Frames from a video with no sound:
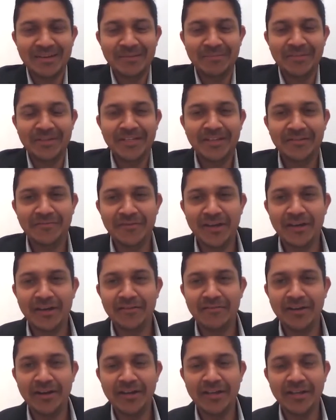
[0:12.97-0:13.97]
Besa, we are
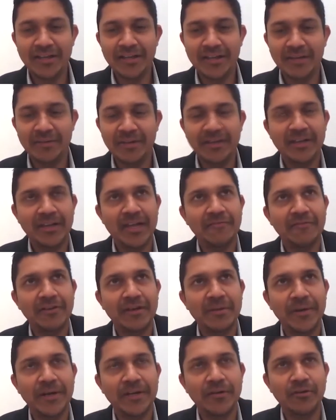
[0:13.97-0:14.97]
having
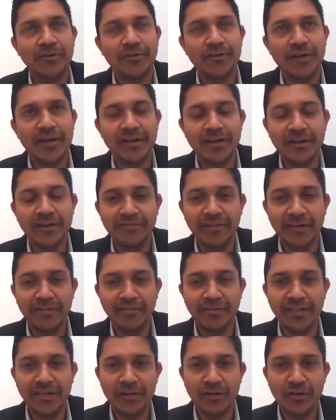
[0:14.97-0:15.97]
a pretty good run
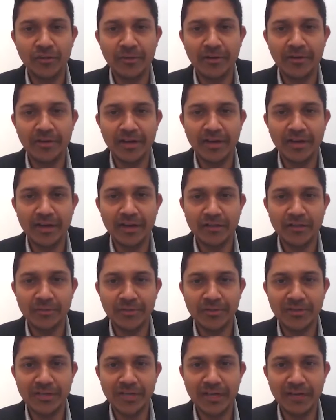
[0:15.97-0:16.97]
with the economy right now,
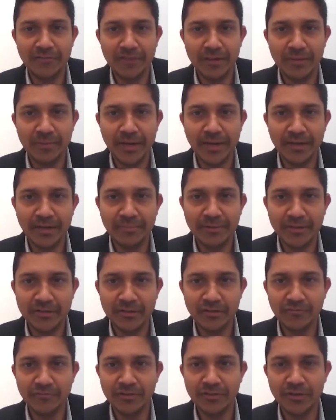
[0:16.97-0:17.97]
especially after the pandemic.
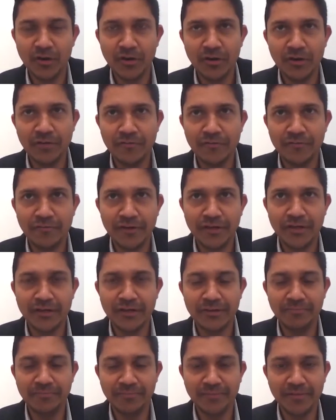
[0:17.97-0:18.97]
So thought of
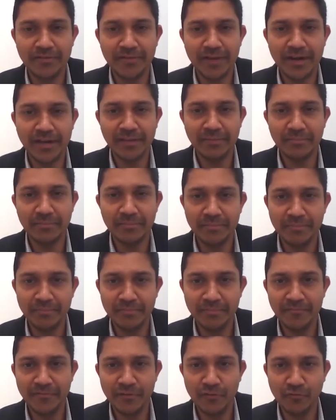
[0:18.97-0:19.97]
running
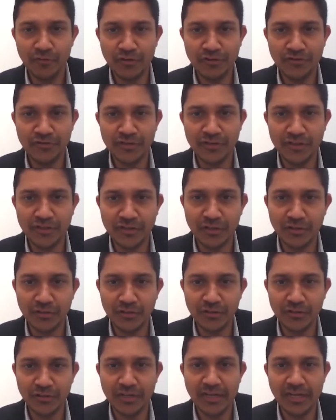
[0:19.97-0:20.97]
a few questions
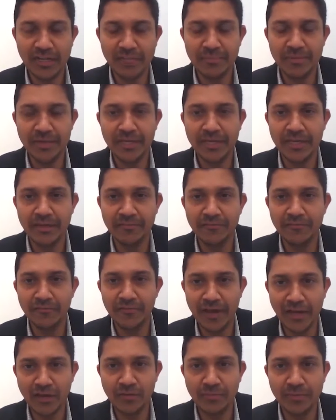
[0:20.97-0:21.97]
through so that it will be
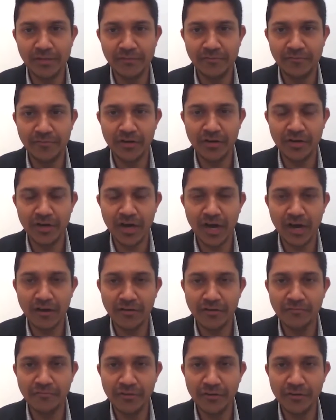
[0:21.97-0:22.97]
valuable for
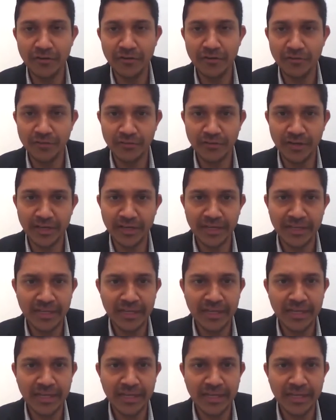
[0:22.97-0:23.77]
our viewers today.